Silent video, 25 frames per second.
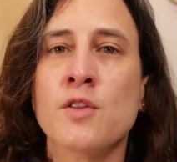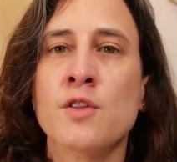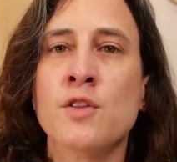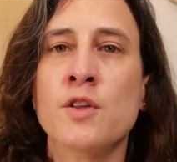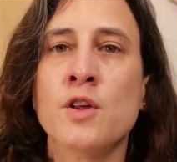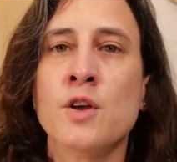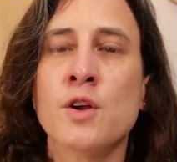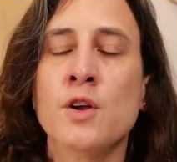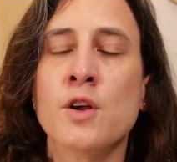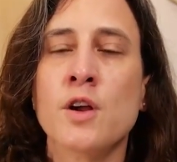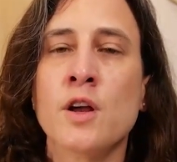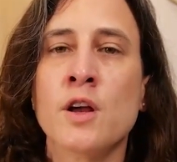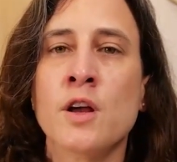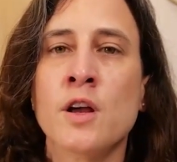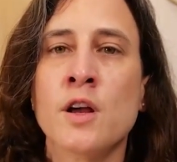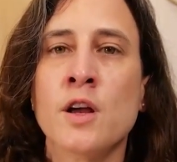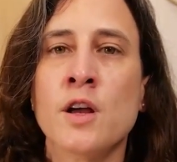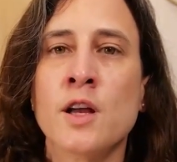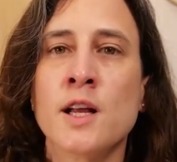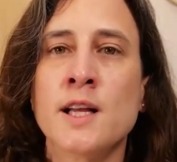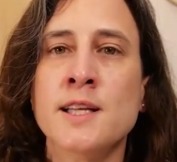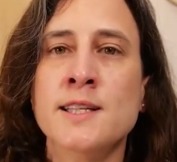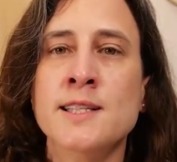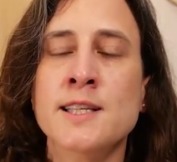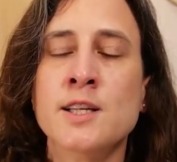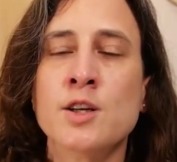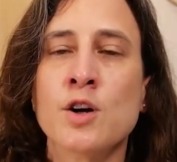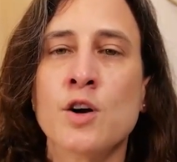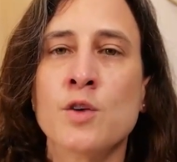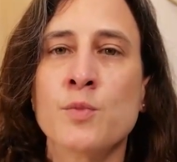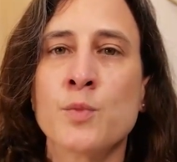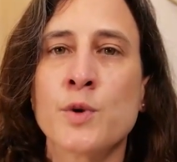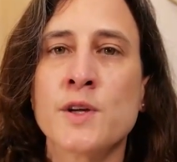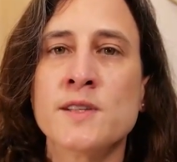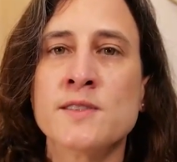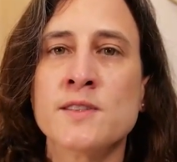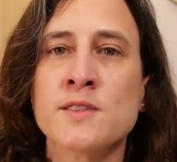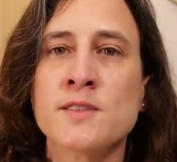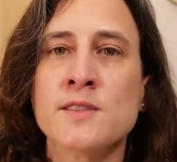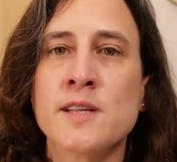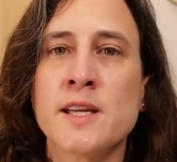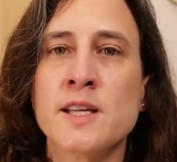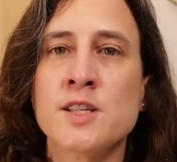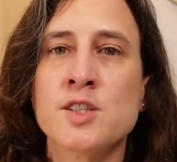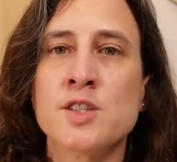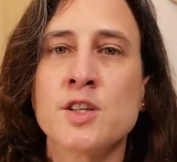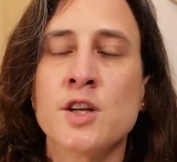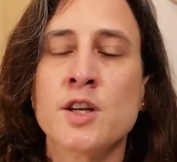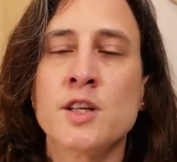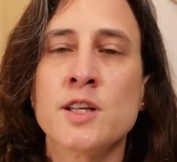The clinical
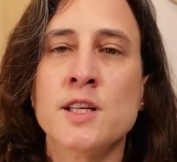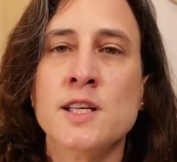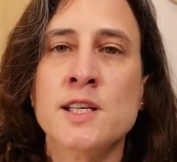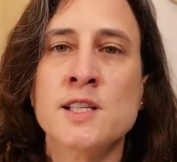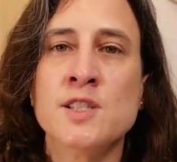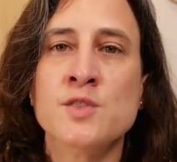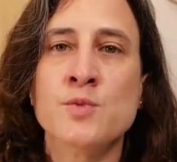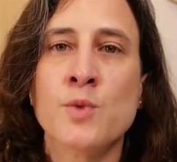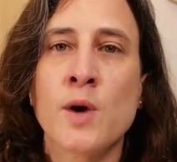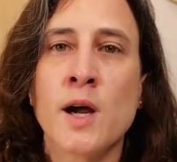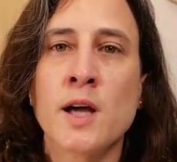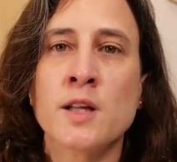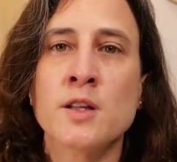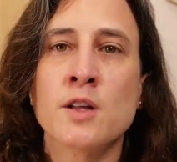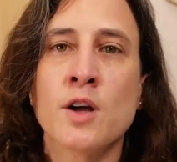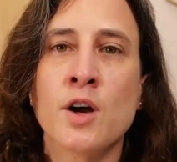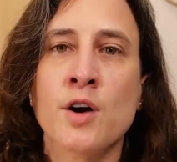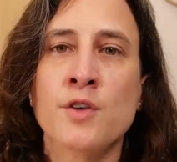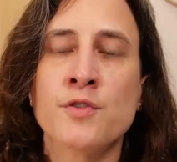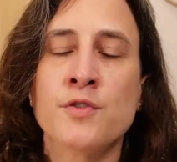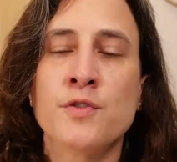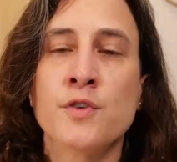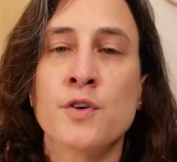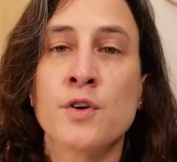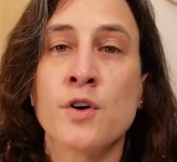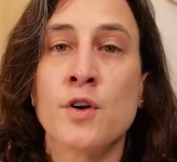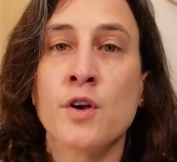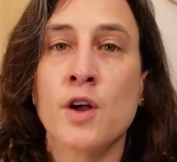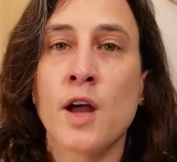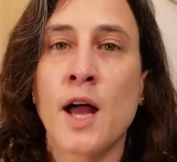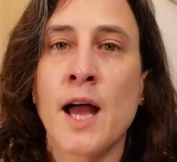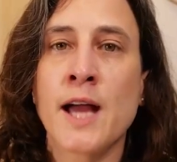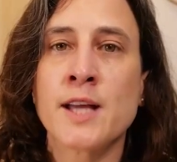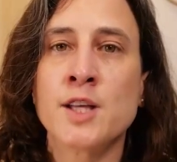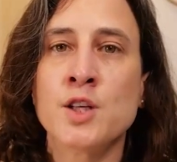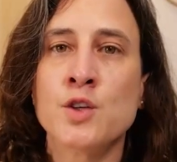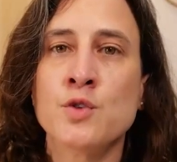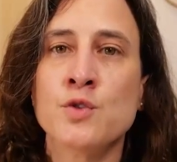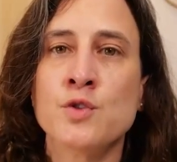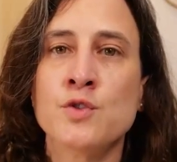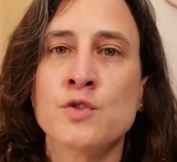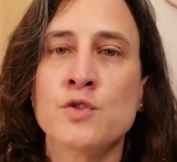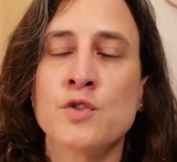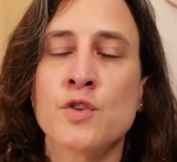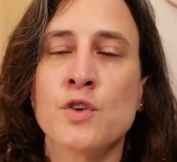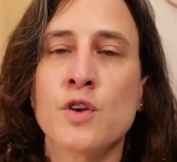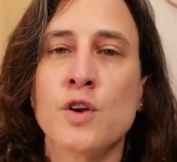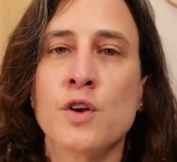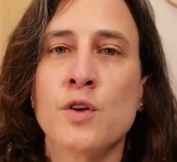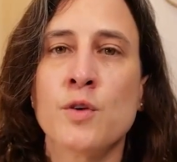presentation is one of
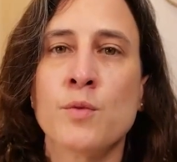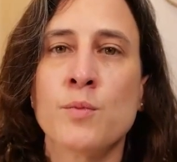acute